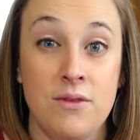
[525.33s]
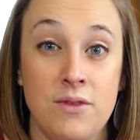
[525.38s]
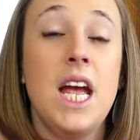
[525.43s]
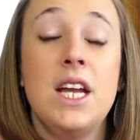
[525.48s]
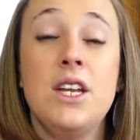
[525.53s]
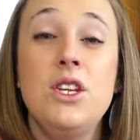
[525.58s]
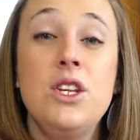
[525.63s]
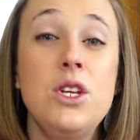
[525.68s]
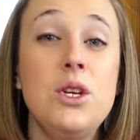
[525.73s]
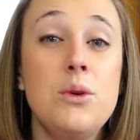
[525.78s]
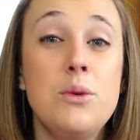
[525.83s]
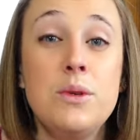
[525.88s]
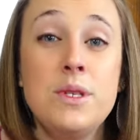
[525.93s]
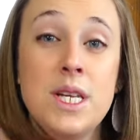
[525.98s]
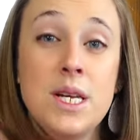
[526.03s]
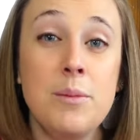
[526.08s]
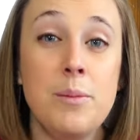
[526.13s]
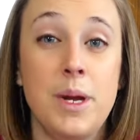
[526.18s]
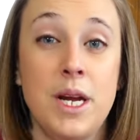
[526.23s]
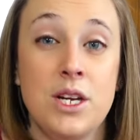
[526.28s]
And
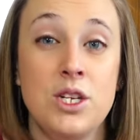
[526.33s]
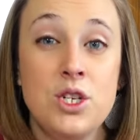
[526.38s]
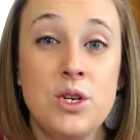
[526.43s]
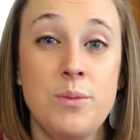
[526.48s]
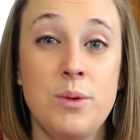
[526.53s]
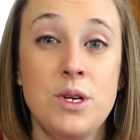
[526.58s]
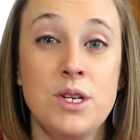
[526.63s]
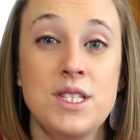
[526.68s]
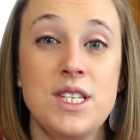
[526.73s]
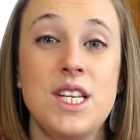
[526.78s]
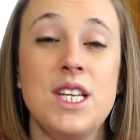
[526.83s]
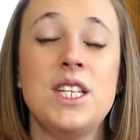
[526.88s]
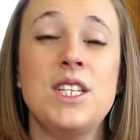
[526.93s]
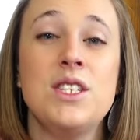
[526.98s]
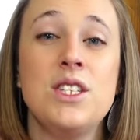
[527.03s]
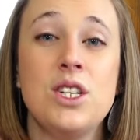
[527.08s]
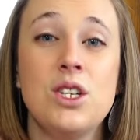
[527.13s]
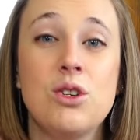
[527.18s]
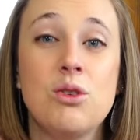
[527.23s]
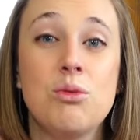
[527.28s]
using picture books
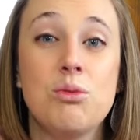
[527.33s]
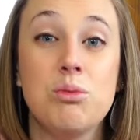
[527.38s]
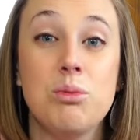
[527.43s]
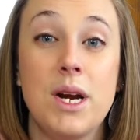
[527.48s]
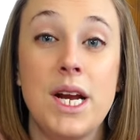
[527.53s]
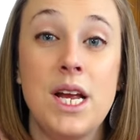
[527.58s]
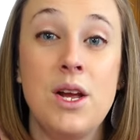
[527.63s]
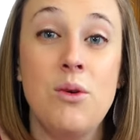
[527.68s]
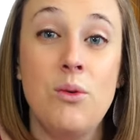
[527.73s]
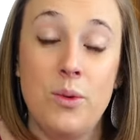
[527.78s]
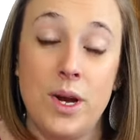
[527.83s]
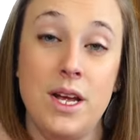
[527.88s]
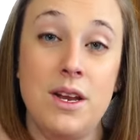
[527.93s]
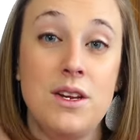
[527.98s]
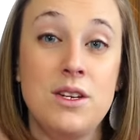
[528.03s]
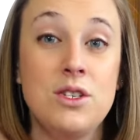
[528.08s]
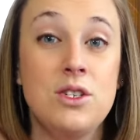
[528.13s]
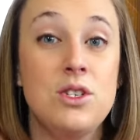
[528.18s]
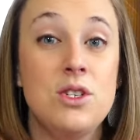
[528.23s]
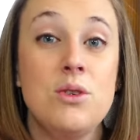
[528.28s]
is a great way
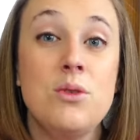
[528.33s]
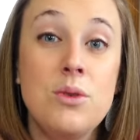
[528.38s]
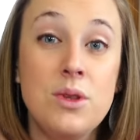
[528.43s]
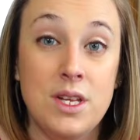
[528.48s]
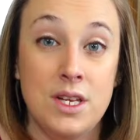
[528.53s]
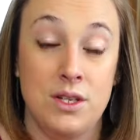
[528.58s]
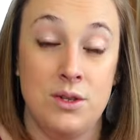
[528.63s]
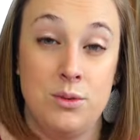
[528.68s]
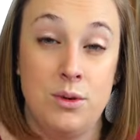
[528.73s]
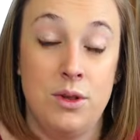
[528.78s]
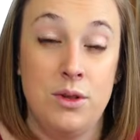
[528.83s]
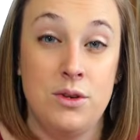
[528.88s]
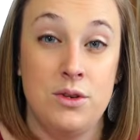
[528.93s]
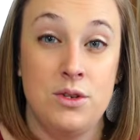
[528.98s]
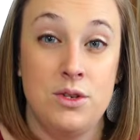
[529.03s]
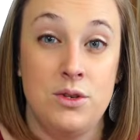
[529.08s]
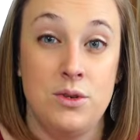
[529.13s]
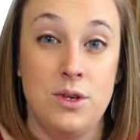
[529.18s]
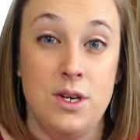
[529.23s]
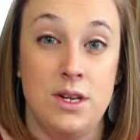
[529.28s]
to do this with your
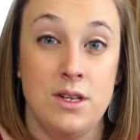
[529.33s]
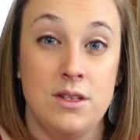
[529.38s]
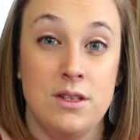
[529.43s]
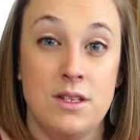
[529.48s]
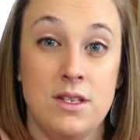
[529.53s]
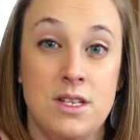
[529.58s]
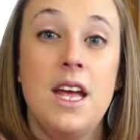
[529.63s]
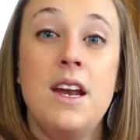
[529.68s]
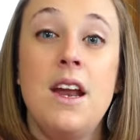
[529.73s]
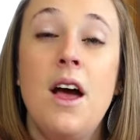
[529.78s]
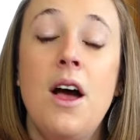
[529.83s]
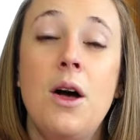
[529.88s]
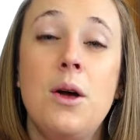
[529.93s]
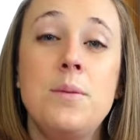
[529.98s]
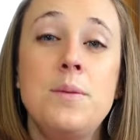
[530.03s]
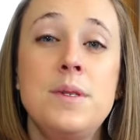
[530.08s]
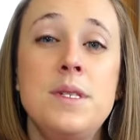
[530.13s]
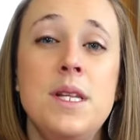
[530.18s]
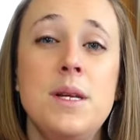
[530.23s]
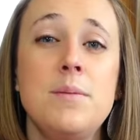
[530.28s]
students. It
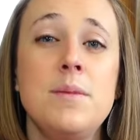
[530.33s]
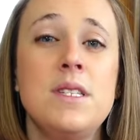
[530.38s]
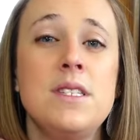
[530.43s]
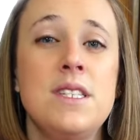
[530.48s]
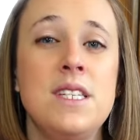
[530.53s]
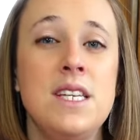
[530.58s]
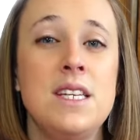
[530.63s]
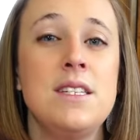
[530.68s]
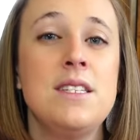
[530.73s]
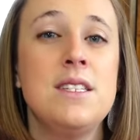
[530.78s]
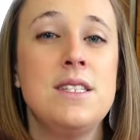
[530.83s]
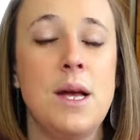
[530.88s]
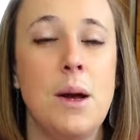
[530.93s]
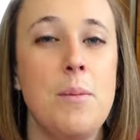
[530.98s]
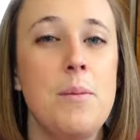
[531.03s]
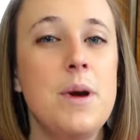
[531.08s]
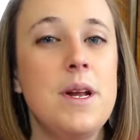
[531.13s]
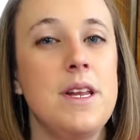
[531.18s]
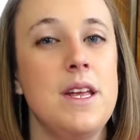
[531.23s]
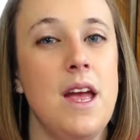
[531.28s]
helps them see
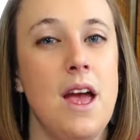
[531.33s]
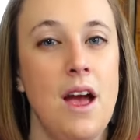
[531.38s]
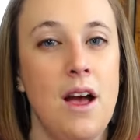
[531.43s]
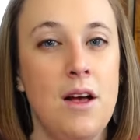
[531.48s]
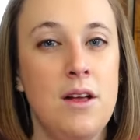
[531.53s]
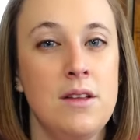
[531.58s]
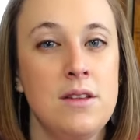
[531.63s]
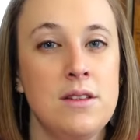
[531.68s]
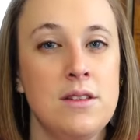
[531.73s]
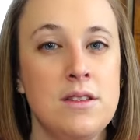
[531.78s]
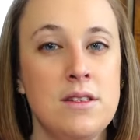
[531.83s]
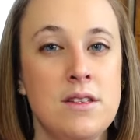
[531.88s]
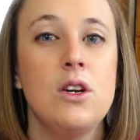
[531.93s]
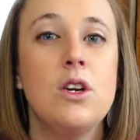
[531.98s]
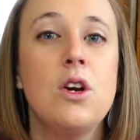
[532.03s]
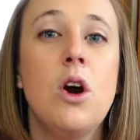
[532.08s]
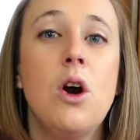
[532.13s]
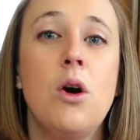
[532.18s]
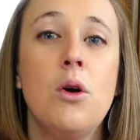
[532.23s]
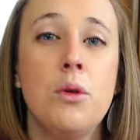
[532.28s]
somebody else
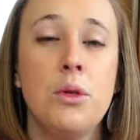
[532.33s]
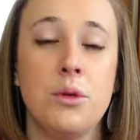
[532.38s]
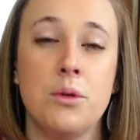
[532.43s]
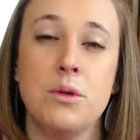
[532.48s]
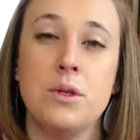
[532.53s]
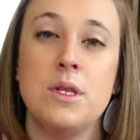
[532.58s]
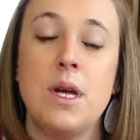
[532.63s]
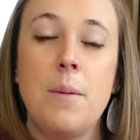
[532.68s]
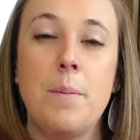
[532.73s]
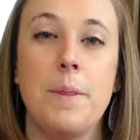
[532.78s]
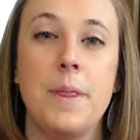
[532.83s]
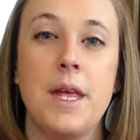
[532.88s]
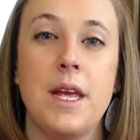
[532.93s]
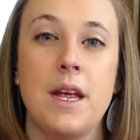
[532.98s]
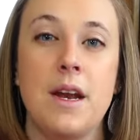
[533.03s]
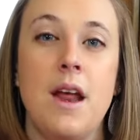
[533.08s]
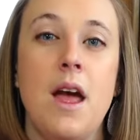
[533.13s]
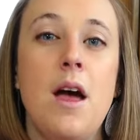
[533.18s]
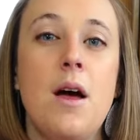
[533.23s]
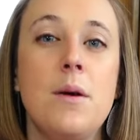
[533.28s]
go through something.
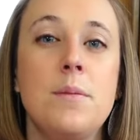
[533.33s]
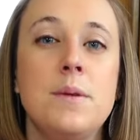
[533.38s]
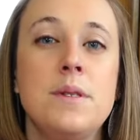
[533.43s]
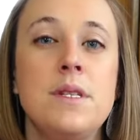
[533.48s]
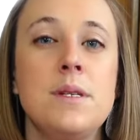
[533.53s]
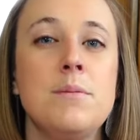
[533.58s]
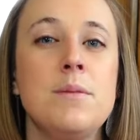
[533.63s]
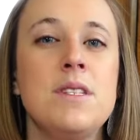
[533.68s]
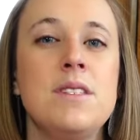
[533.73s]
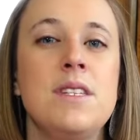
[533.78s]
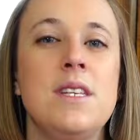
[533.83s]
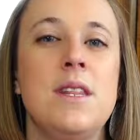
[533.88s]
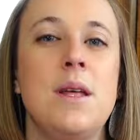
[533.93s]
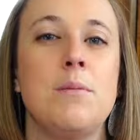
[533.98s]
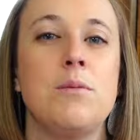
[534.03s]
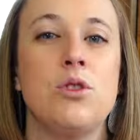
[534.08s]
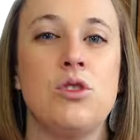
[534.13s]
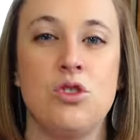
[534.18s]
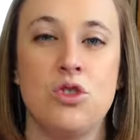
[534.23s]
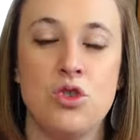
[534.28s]
It helps them see
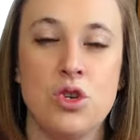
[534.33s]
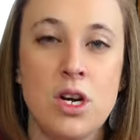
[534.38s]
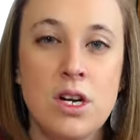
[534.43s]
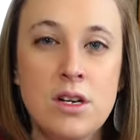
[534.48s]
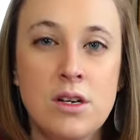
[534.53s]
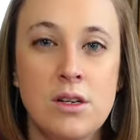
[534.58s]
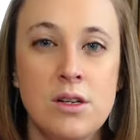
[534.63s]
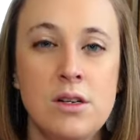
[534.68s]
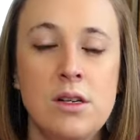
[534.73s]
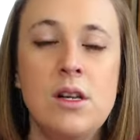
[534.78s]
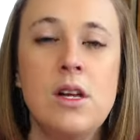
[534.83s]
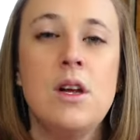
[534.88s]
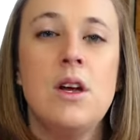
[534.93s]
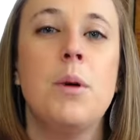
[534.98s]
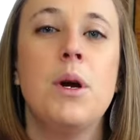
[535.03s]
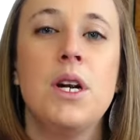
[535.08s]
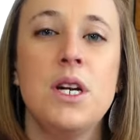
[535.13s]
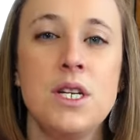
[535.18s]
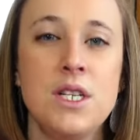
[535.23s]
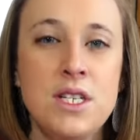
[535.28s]
them struggle,
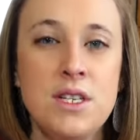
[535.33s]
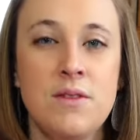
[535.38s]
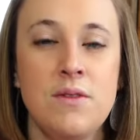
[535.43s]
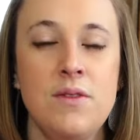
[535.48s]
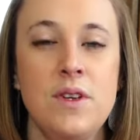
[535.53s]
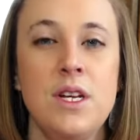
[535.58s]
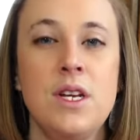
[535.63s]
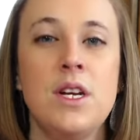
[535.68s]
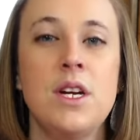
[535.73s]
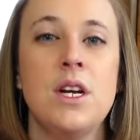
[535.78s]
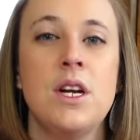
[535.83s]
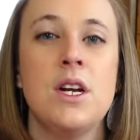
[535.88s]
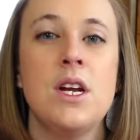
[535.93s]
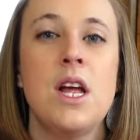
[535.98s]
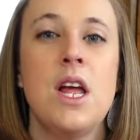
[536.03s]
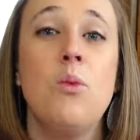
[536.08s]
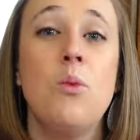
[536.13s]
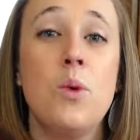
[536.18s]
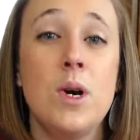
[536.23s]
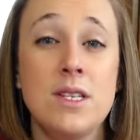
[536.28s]

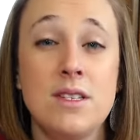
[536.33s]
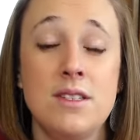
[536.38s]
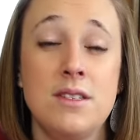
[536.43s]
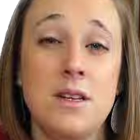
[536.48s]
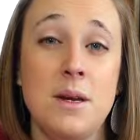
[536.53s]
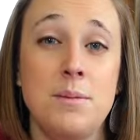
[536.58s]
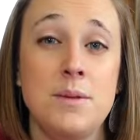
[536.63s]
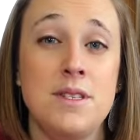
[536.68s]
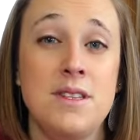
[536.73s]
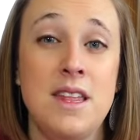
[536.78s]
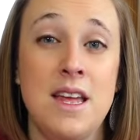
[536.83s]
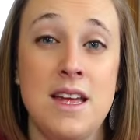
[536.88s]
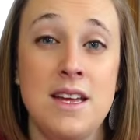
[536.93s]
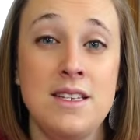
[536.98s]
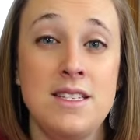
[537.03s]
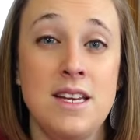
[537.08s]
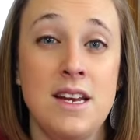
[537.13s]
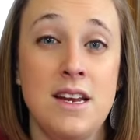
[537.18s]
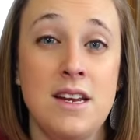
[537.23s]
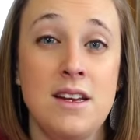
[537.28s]
persevere, what steps they
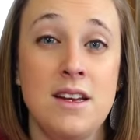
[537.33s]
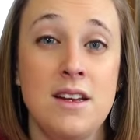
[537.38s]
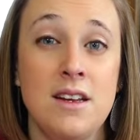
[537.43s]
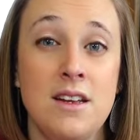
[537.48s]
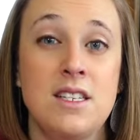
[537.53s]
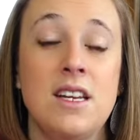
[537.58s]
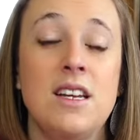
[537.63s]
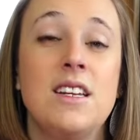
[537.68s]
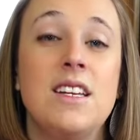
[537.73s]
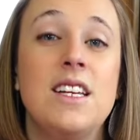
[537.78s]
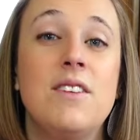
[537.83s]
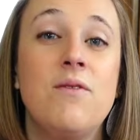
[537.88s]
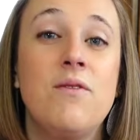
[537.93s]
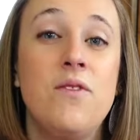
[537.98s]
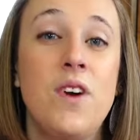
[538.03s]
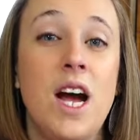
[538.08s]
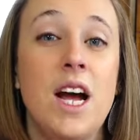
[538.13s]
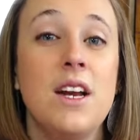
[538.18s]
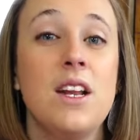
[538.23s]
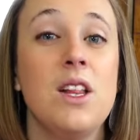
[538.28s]
take to
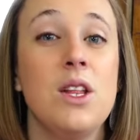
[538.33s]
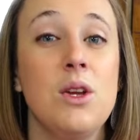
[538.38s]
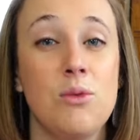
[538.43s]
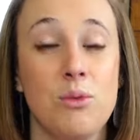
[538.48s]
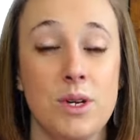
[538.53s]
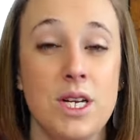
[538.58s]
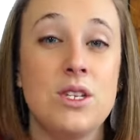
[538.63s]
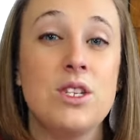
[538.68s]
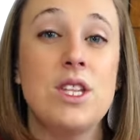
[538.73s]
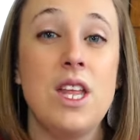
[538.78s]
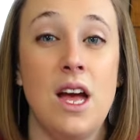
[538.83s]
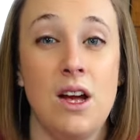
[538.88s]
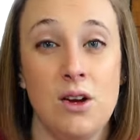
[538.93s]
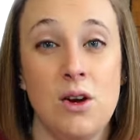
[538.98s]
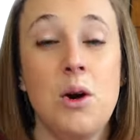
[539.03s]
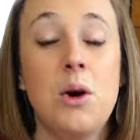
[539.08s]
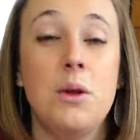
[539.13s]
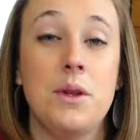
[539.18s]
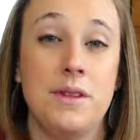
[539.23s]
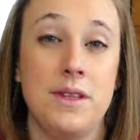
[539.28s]
finally reach that
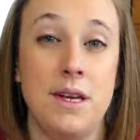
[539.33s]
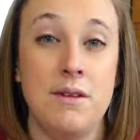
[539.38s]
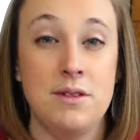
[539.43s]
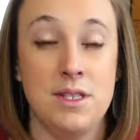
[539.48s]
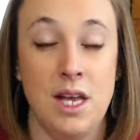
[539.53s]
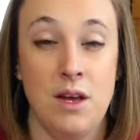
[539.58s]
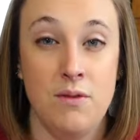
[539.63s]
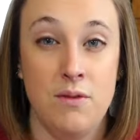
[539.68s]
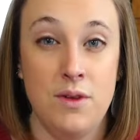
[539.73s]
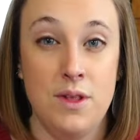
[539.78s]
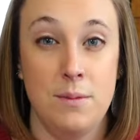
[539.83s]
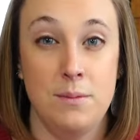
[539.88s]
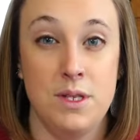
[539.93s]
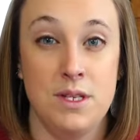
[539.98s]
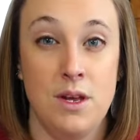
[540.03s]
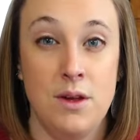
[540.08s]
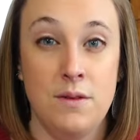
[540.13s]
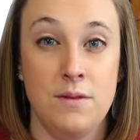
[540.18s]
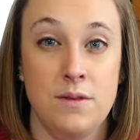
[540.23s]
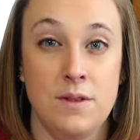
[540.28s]
goal that they've set for
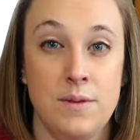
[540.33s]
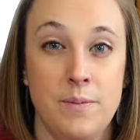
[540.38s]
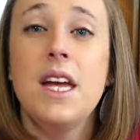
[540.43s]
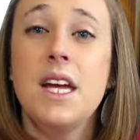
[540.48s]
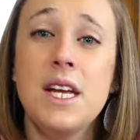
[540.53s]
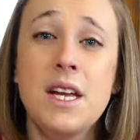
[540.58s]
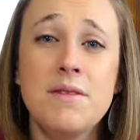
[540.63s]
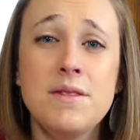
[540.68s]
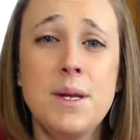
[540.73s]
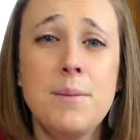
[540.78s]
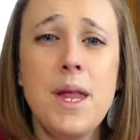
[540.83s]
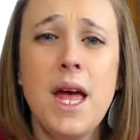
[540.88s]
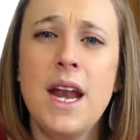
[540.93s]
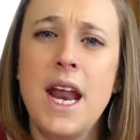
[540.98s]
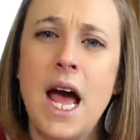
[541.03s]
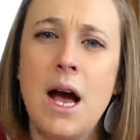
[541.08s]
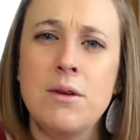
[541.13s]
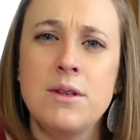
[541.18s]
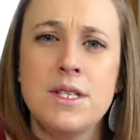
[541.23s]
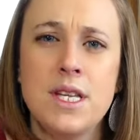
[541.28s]
themselves. It gives them that
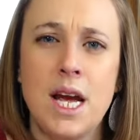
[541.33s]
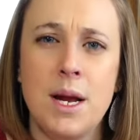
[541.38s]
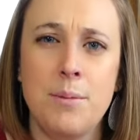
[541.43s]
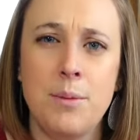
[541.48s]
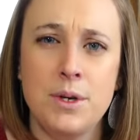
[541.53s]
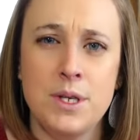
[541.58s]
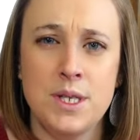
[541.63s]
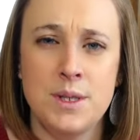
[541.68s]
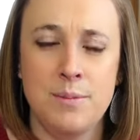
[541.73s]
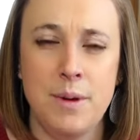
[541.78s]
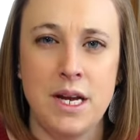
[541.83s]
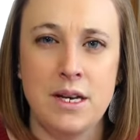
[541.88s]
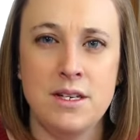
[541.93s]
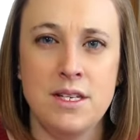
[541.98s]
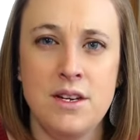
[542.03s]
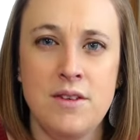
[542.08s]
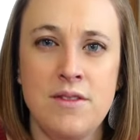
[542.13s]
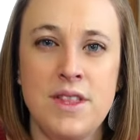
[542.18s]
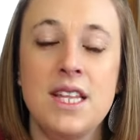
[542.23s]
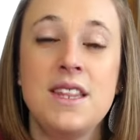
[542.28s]
outside
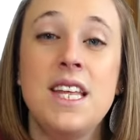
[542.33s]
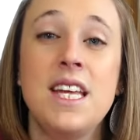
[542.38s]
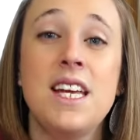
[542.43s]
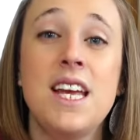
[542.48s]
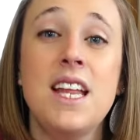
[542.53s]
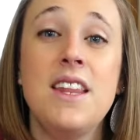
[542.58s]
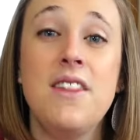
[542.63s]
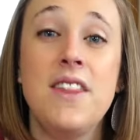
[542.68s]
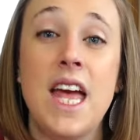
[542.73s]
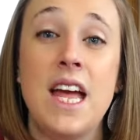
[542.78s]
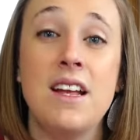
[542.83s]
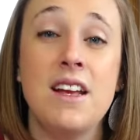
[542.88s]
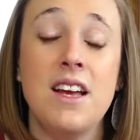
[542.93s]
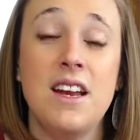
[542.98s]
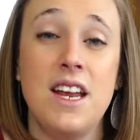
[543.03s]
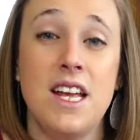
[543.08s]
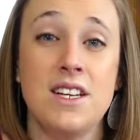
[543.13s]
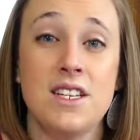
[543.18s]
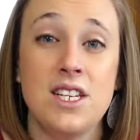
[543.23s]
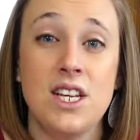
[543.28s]
perspective that they can then
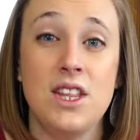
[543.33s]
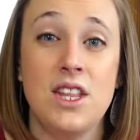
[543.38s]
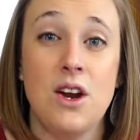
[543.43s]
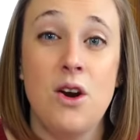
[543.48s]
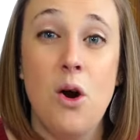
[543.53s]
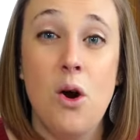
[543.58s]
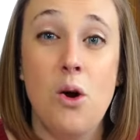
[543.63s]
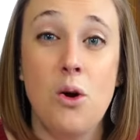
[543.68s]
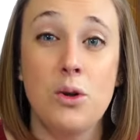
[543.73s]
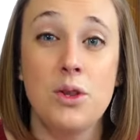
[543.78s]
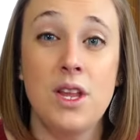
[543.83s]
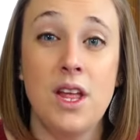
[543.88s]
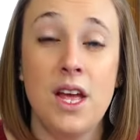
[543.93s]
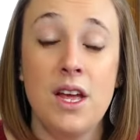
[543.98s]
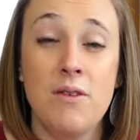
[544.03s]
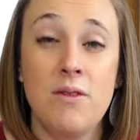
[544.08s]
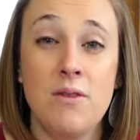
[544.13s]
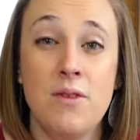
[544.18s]
connect to their own life